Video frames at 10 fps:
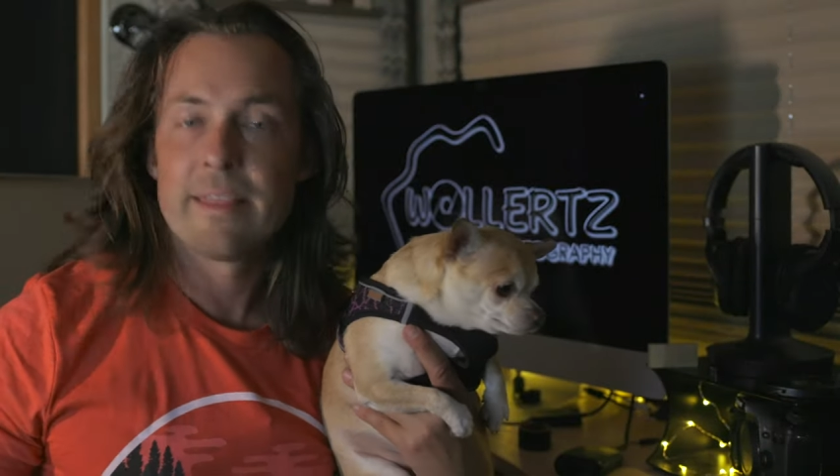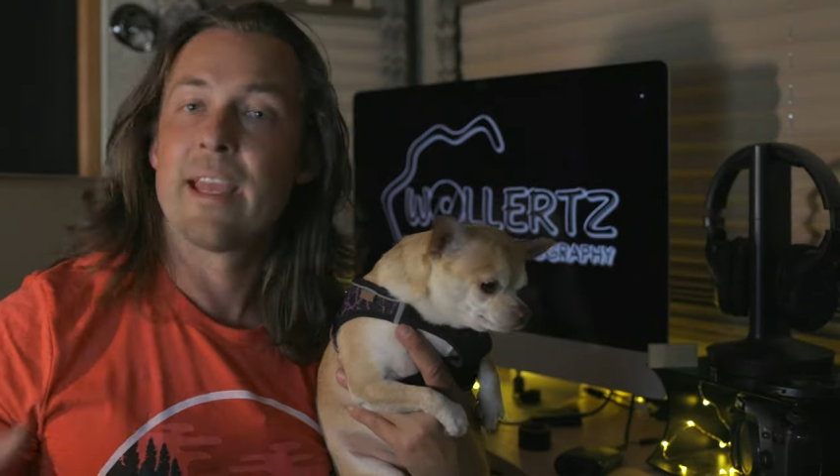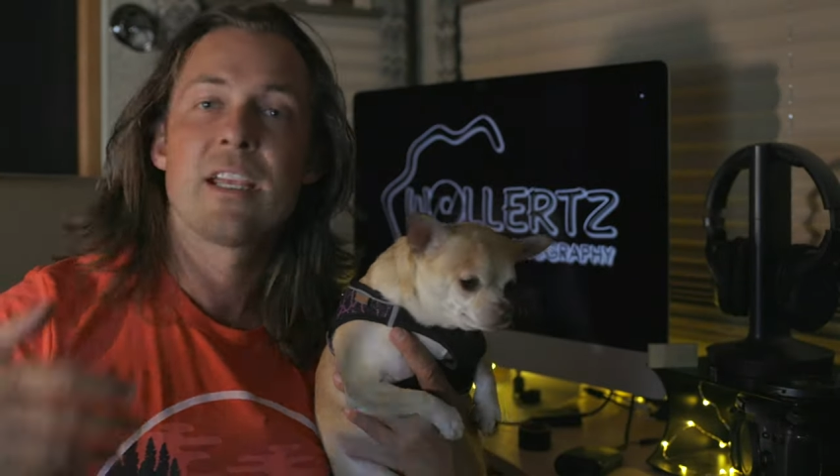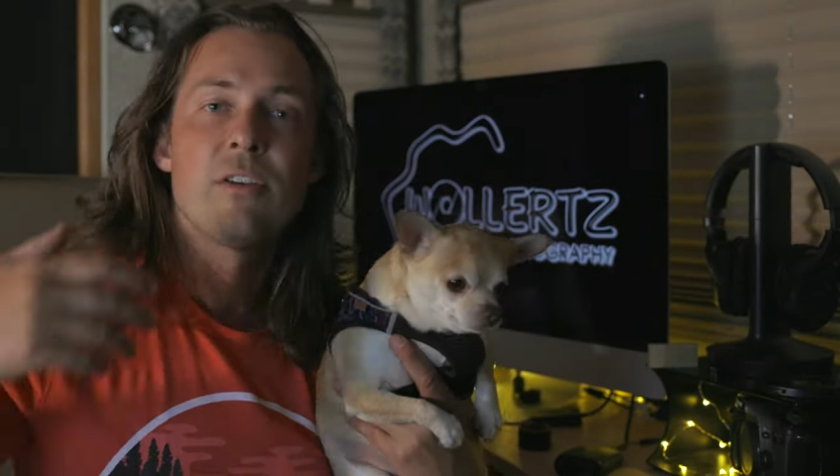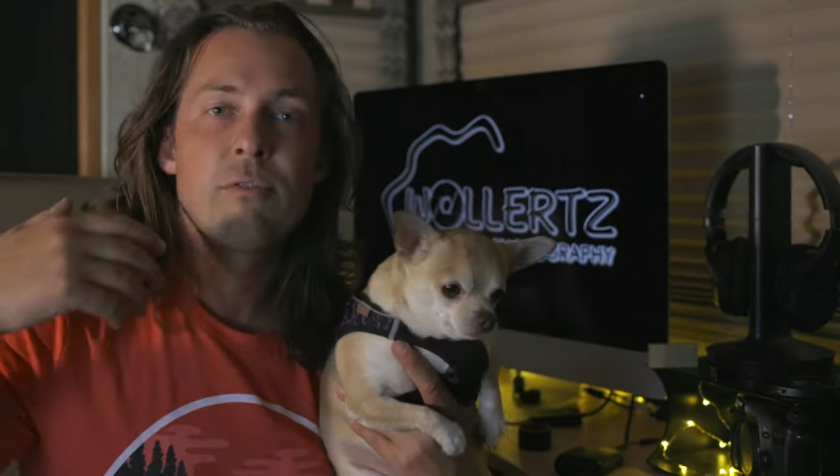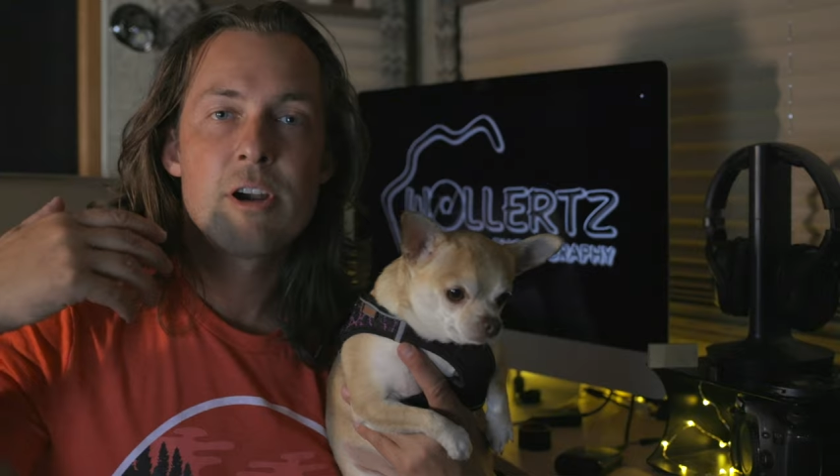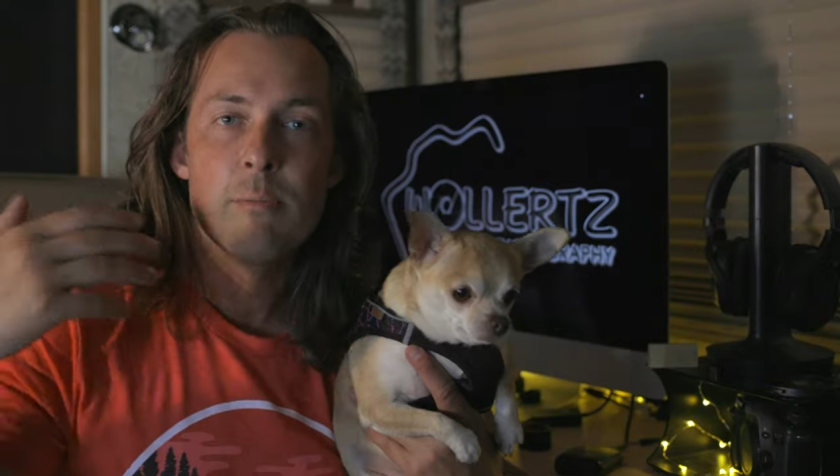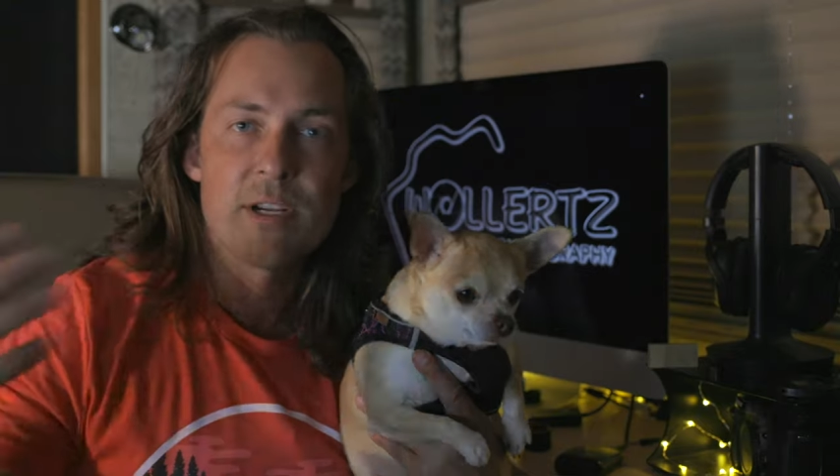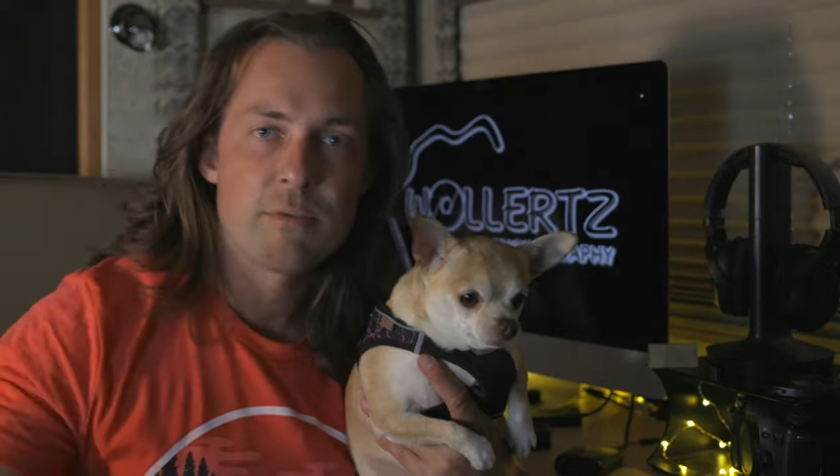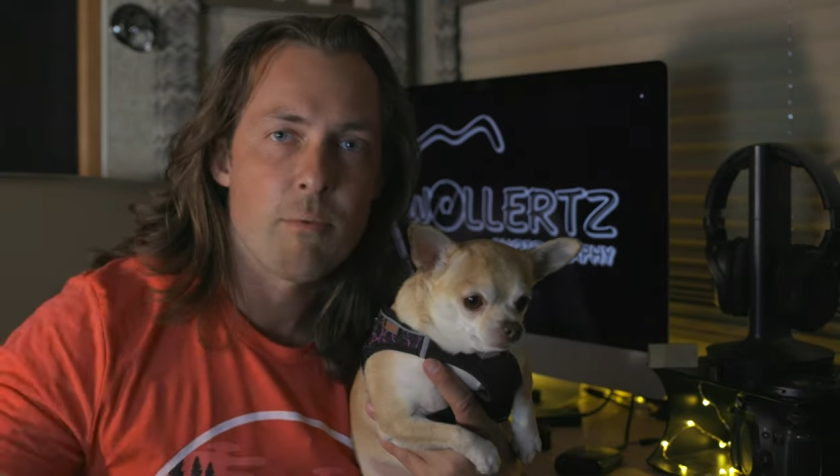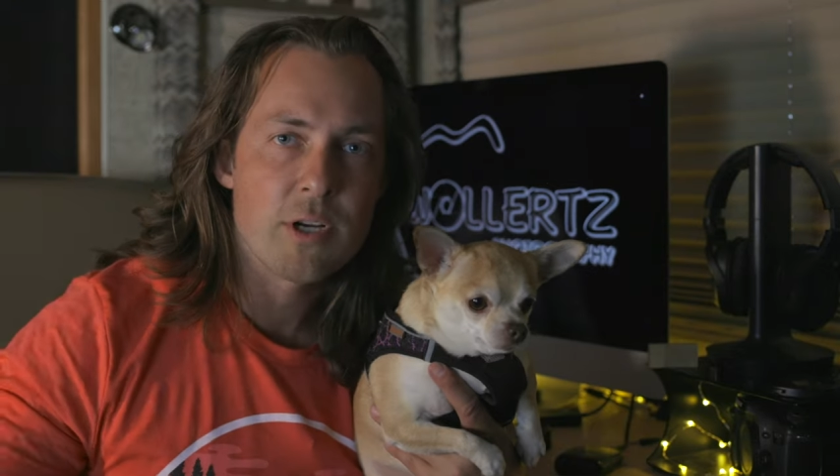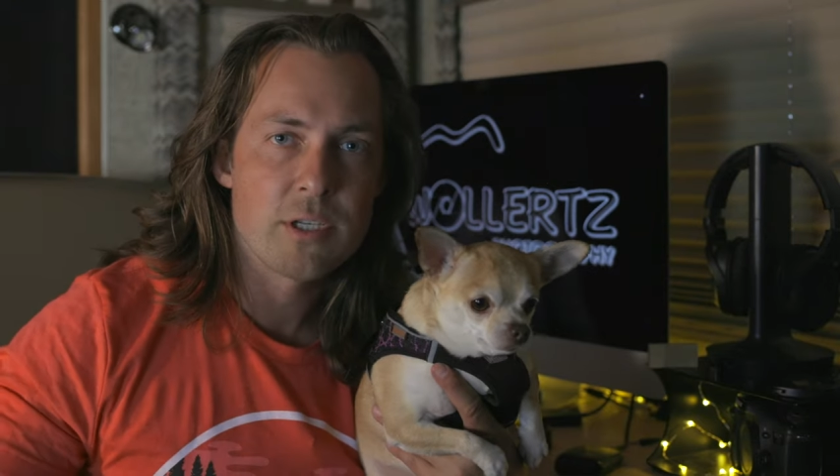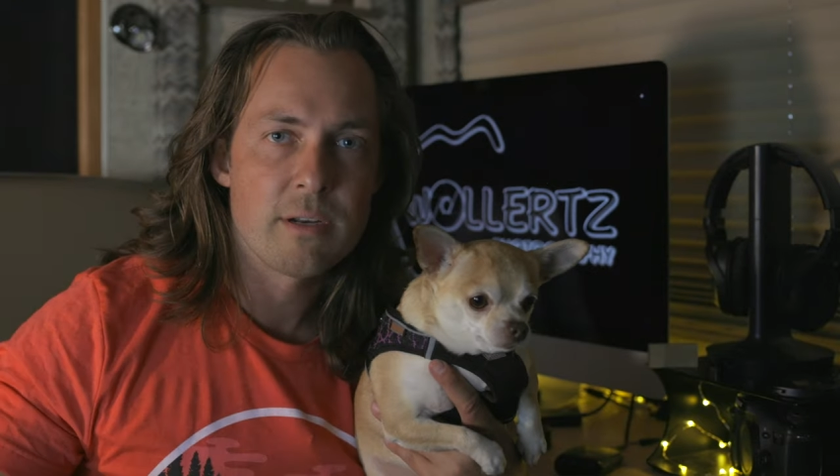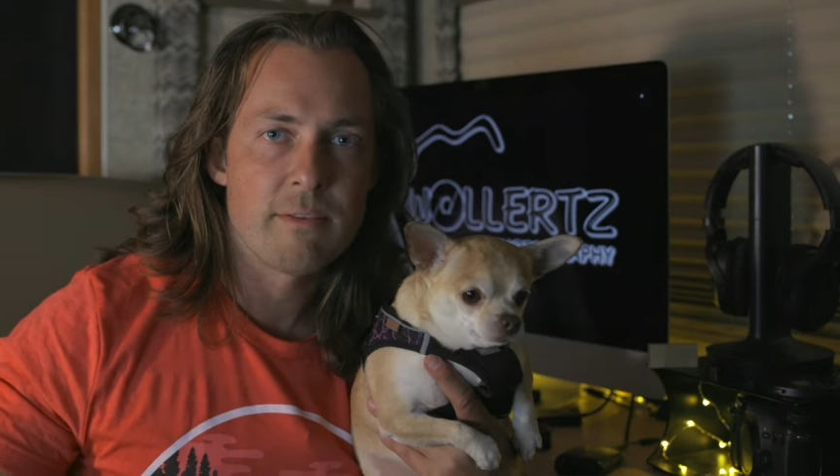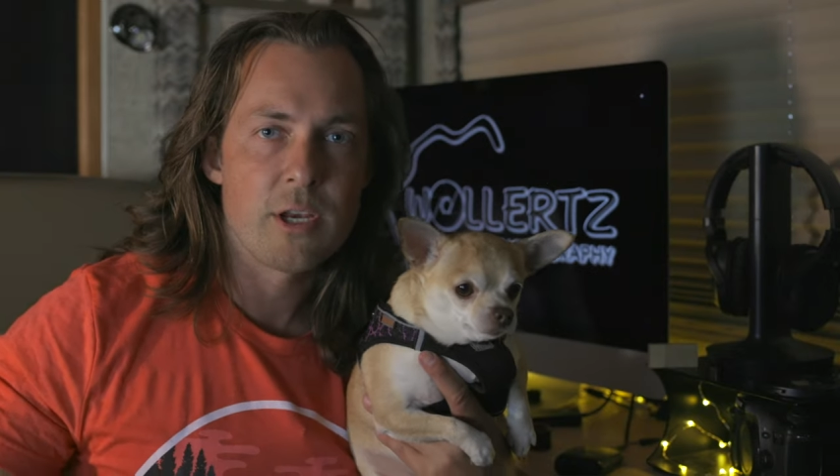Thank you very much for
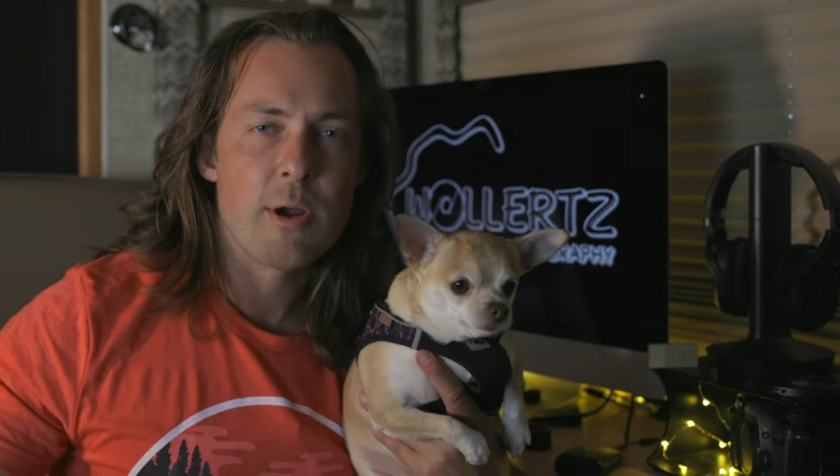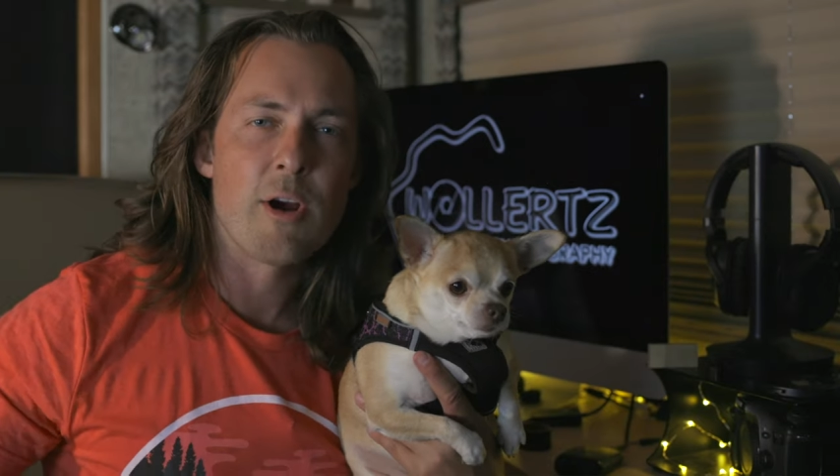watching the video.